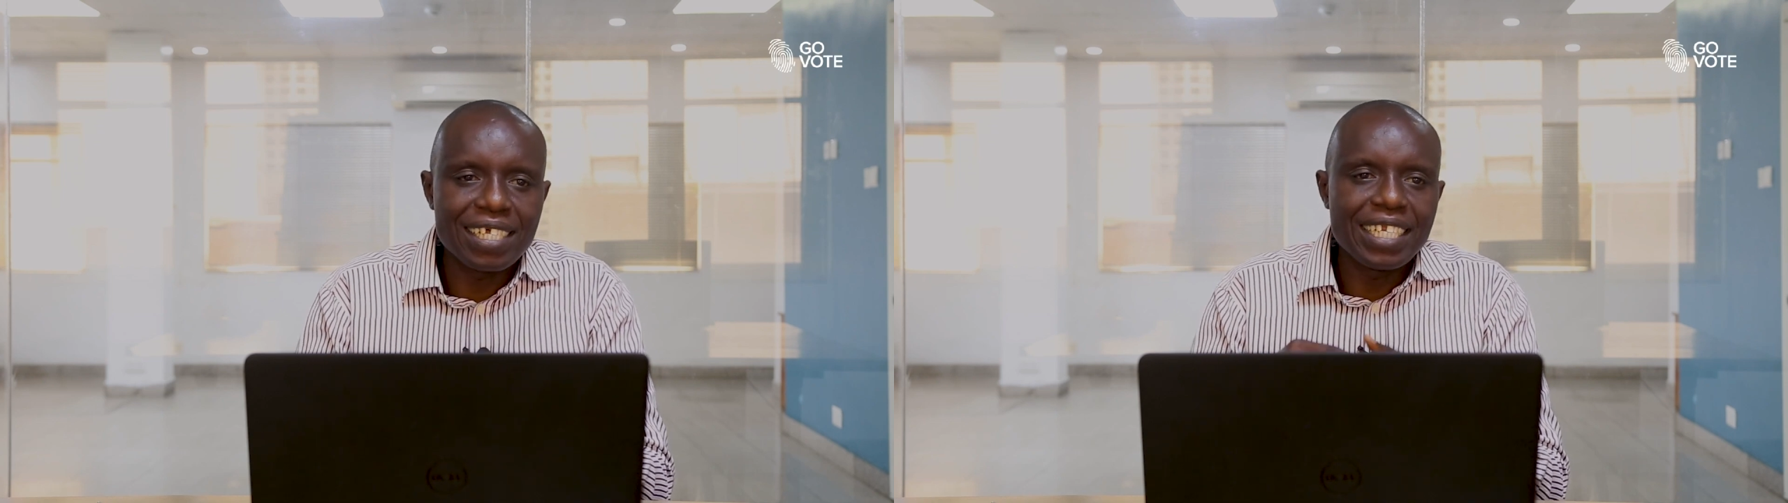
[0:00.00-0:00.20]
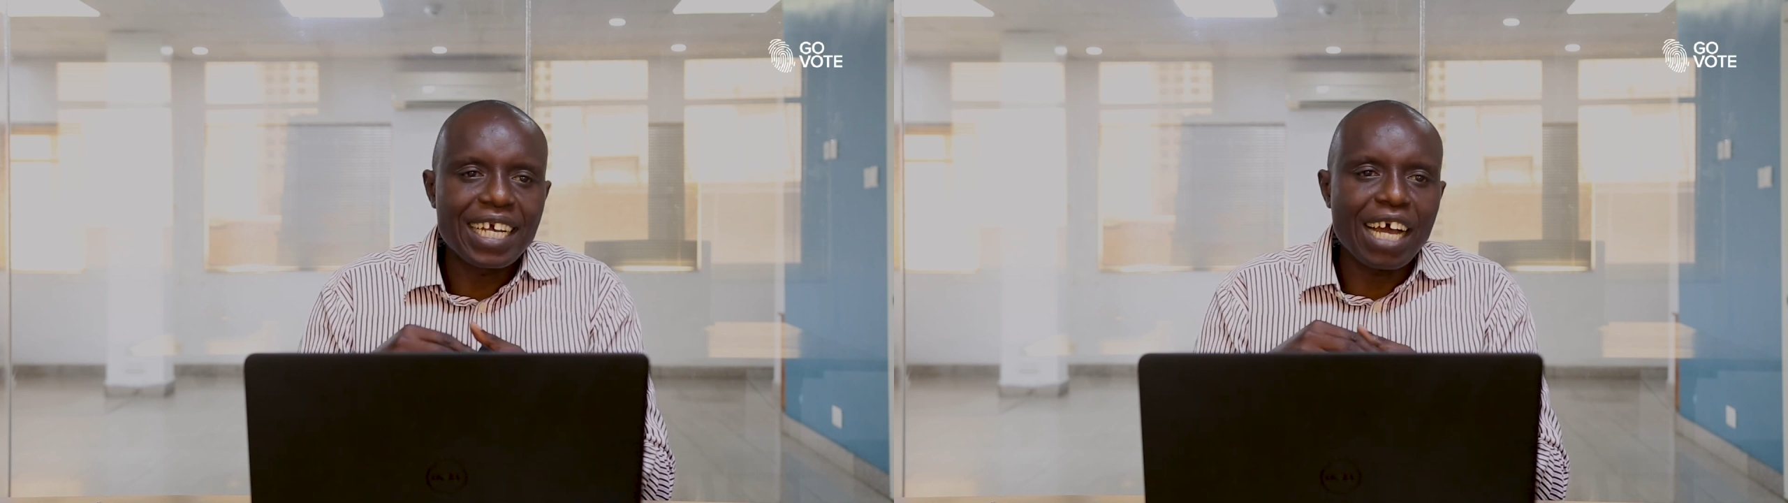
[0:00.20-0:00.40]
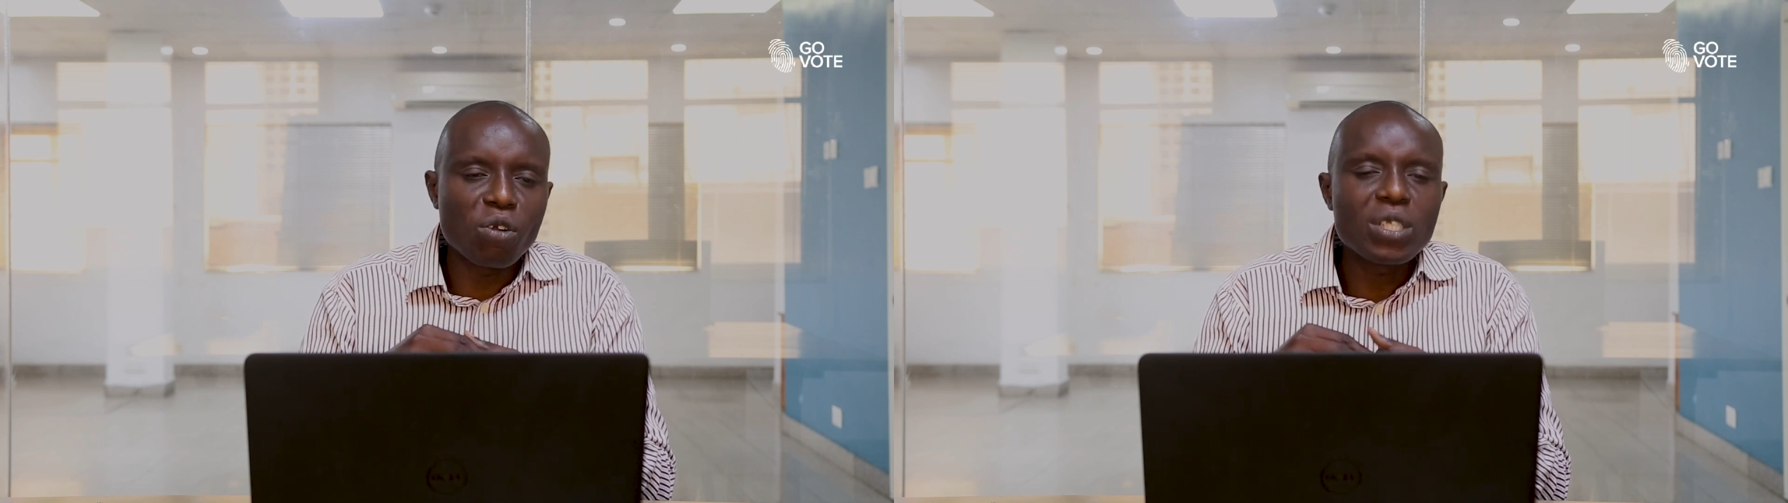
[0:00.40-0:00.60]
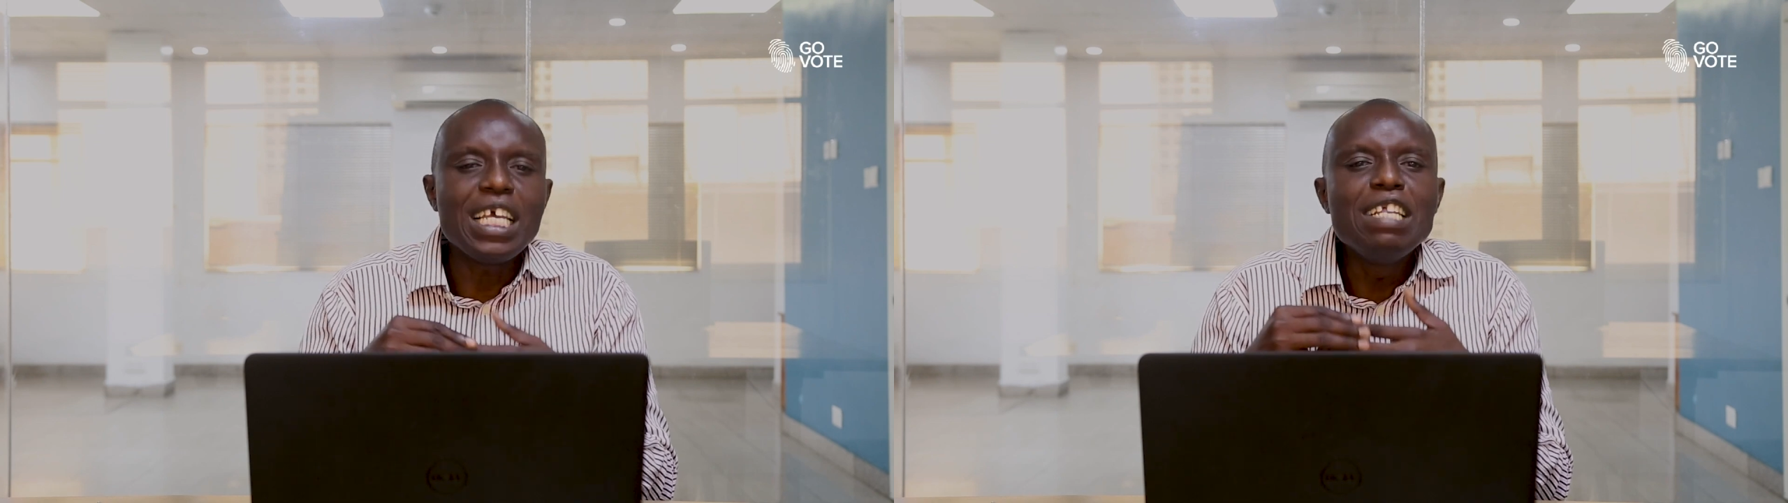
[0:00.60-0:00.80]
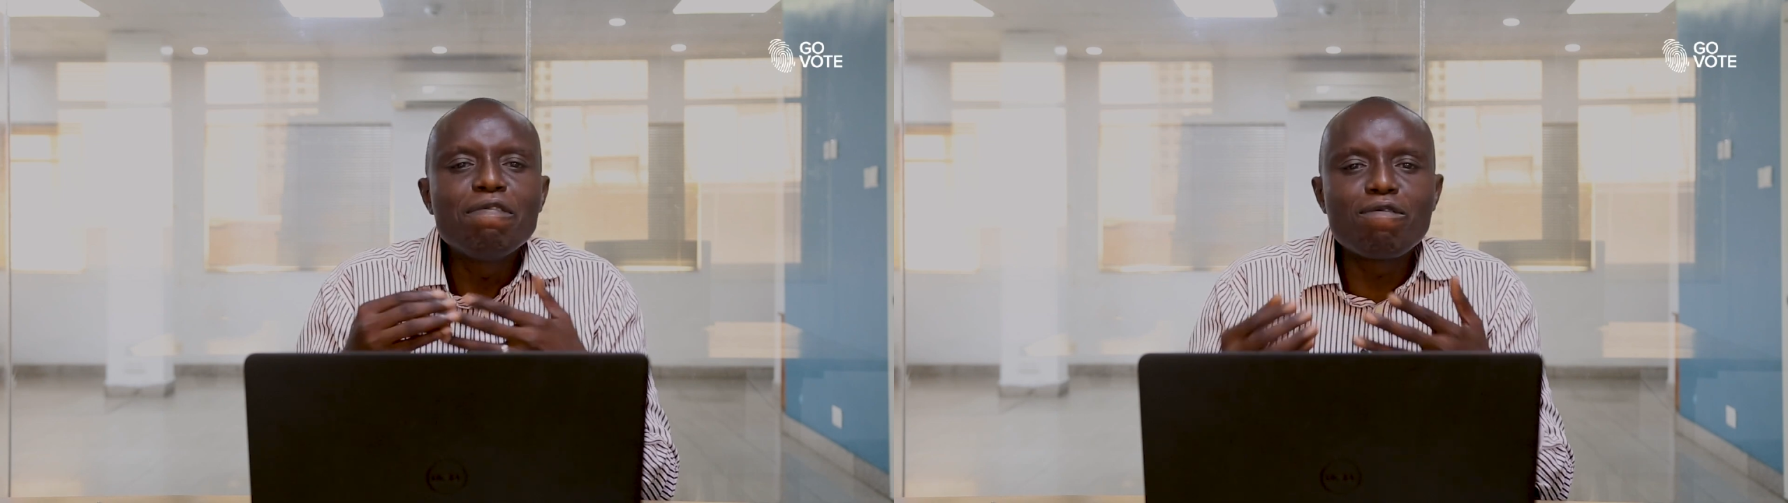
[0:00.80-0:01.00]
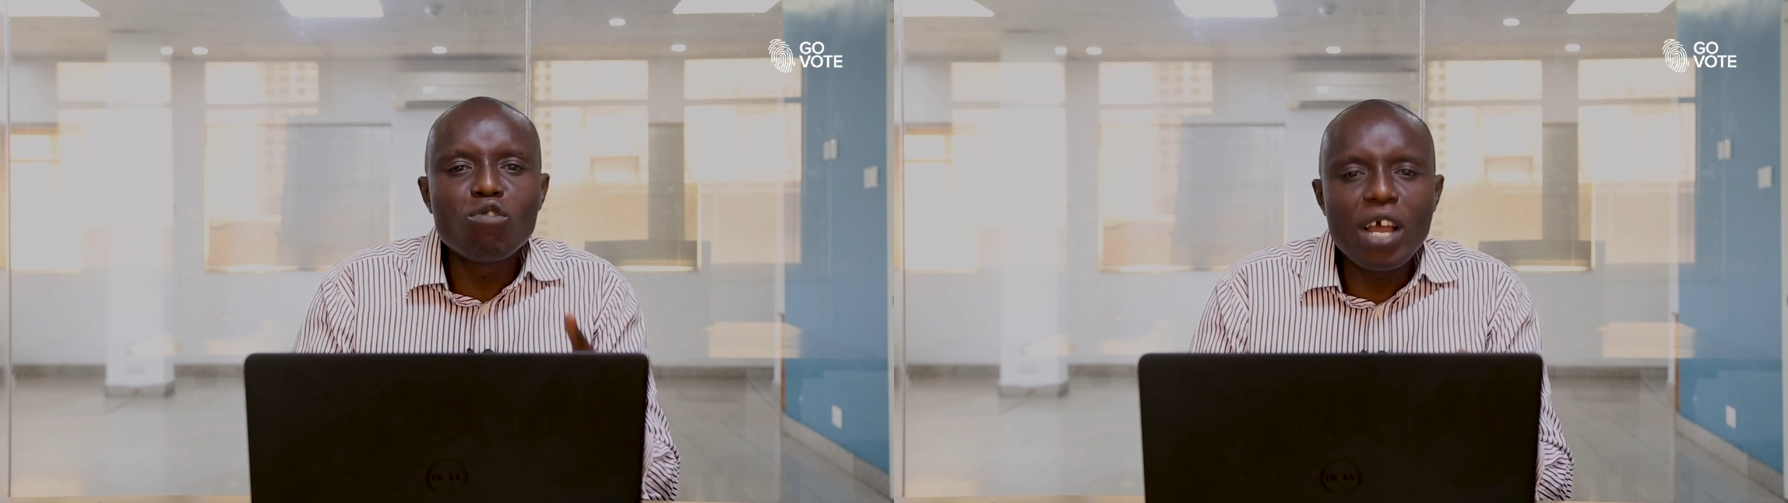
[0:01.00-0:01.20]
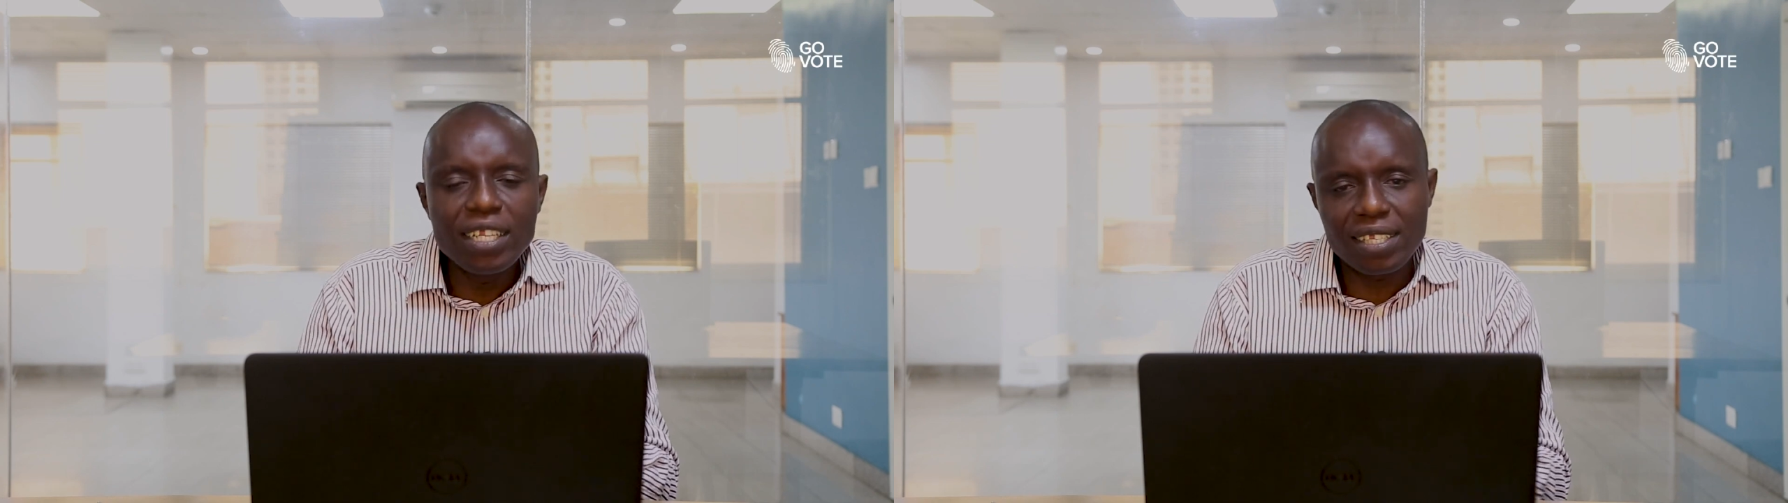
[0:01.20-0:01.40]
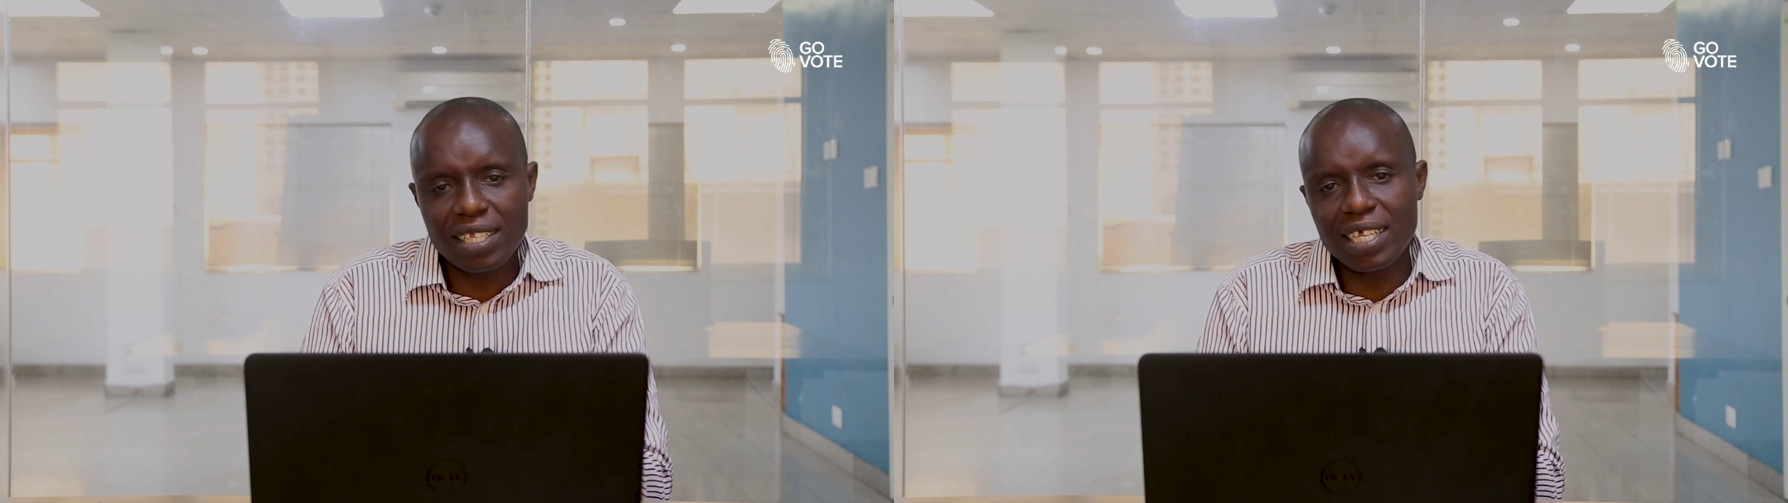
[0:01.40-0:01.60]
They cannot
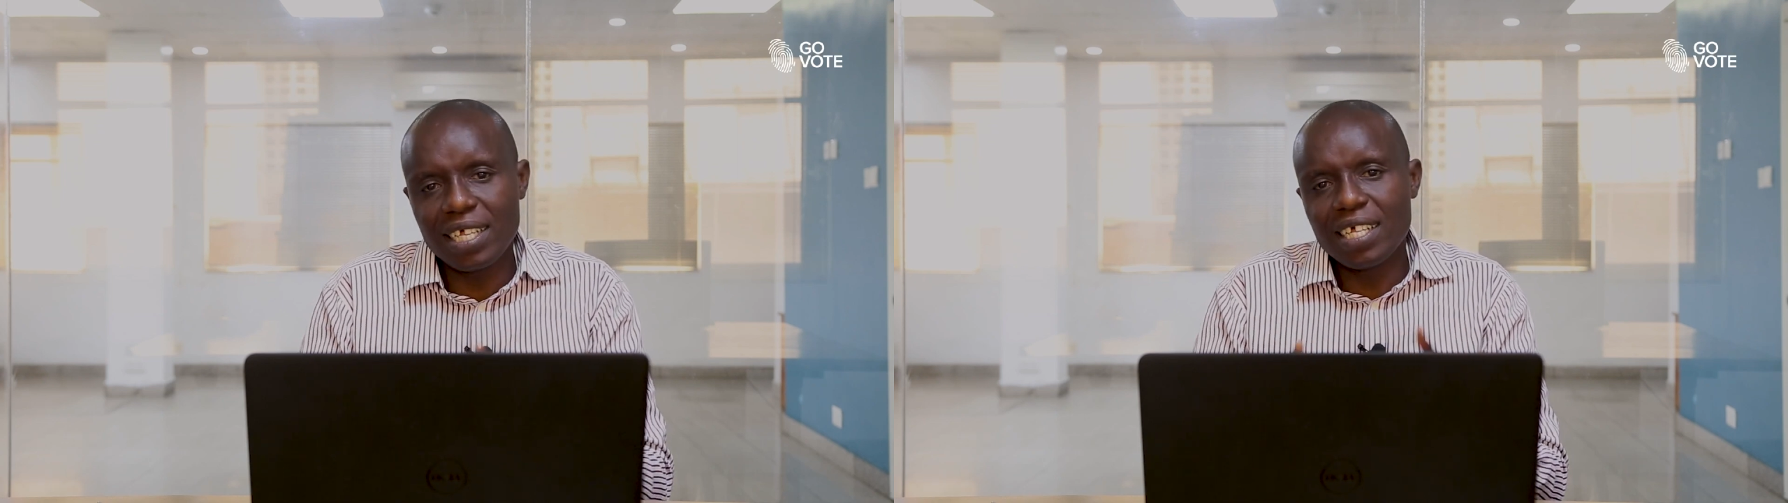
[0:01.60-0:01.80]
influence